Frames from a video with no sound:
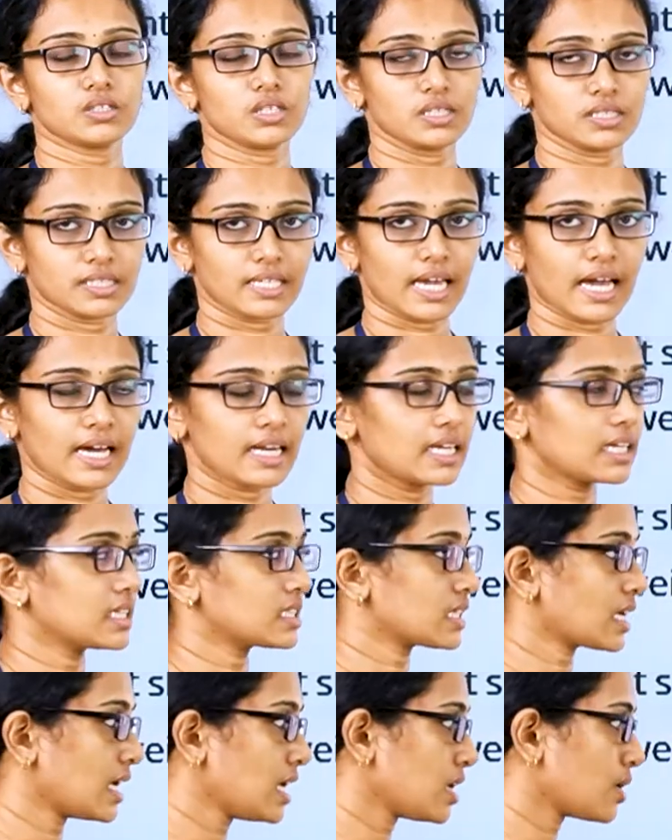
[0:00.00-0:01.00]
she is carrying
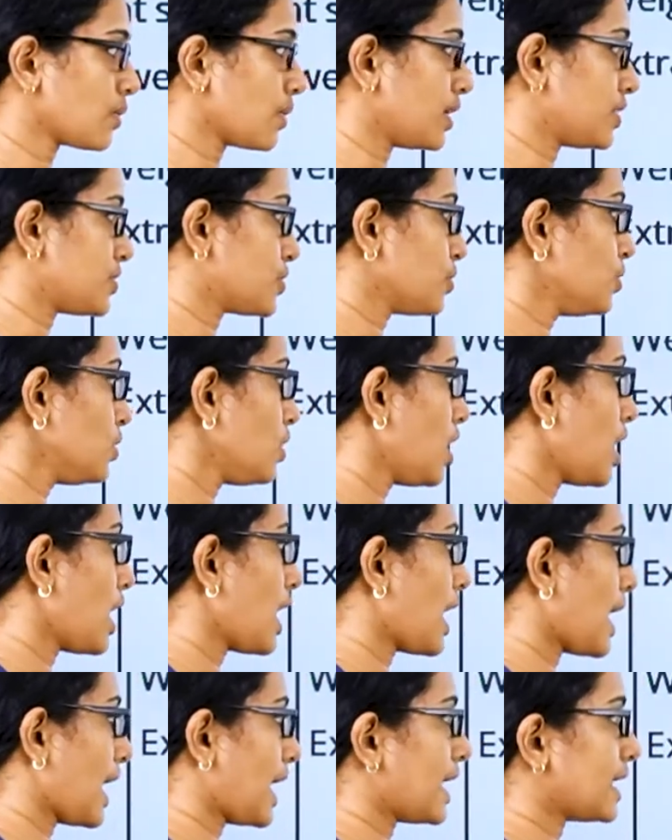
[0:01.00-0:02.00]
is equal to
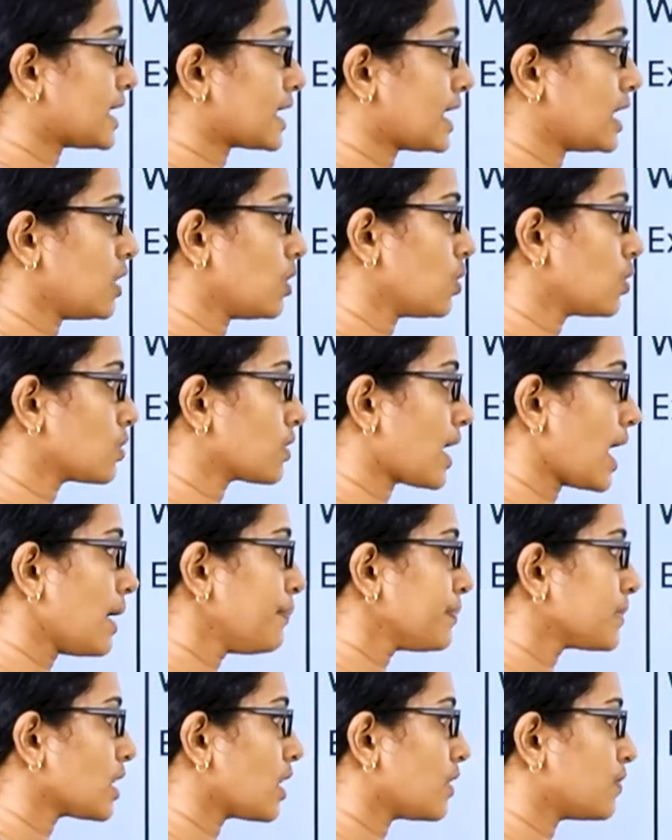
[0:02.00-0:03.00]
8 kilogram
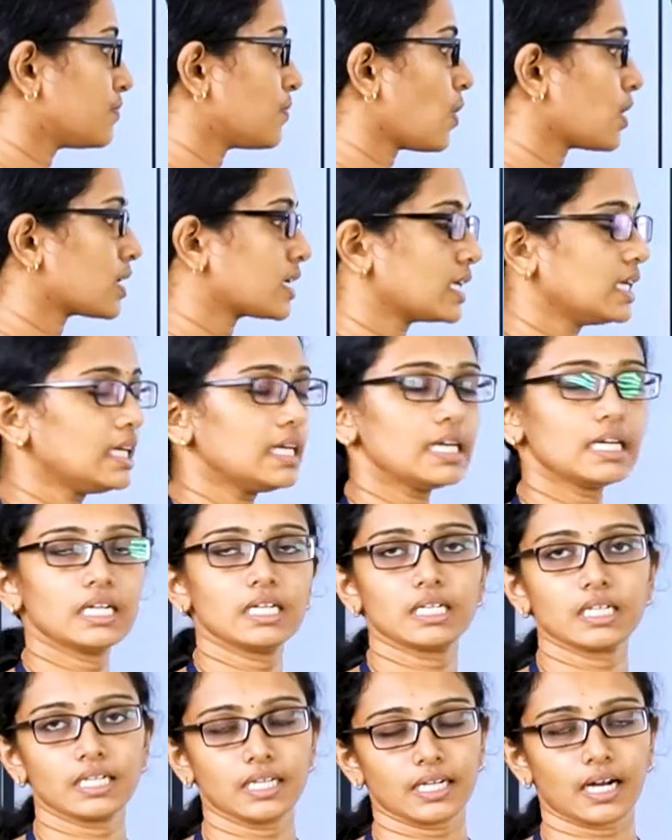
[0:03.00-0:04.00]
40
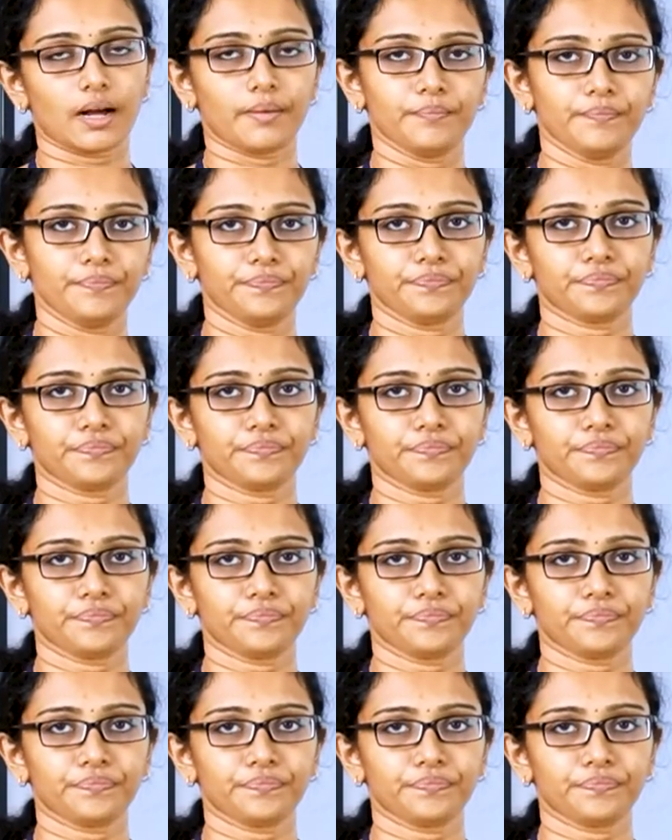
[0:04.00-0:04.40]
gram.